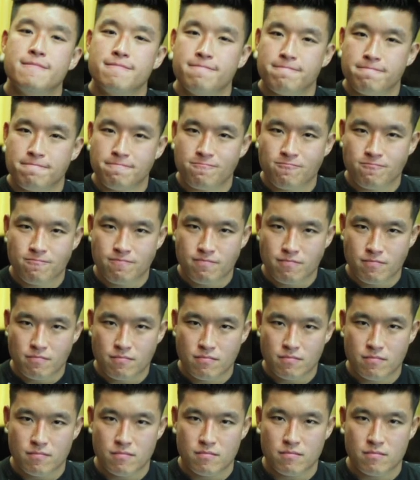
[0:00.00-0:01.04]

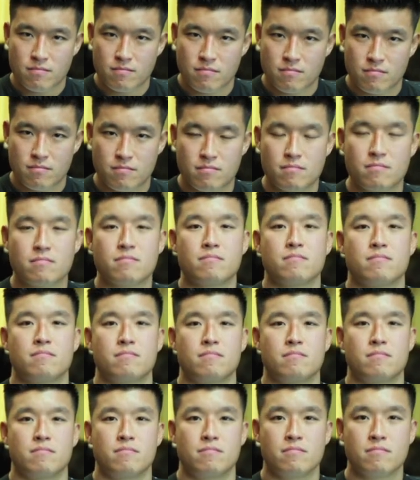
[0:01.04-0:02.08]

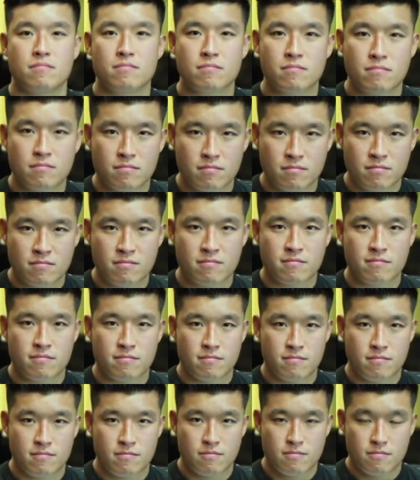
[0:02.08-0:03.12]

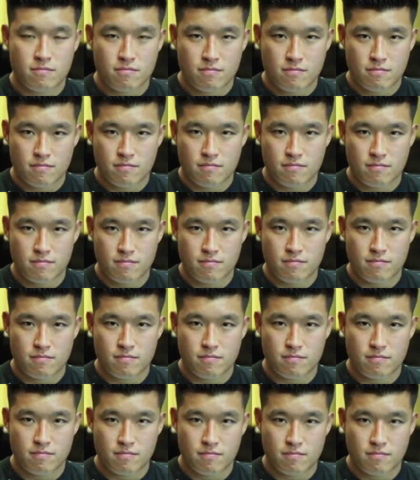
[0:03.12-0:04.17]

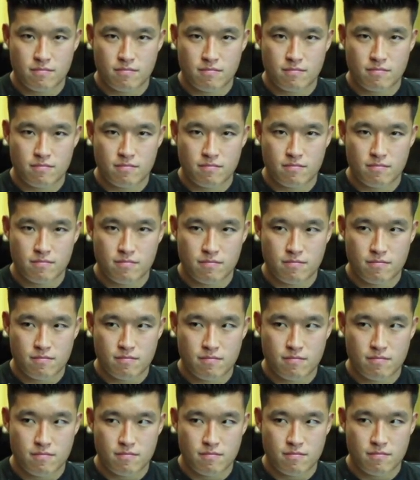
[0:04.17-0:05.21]

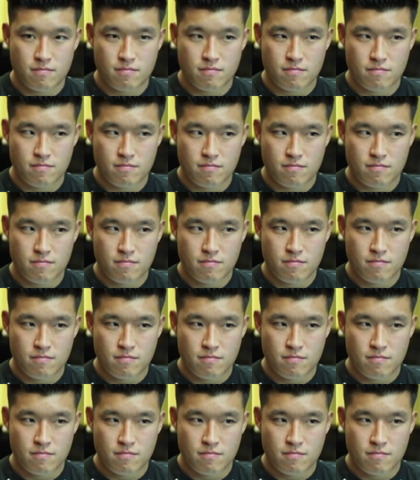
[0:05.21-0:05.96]
(not speaking)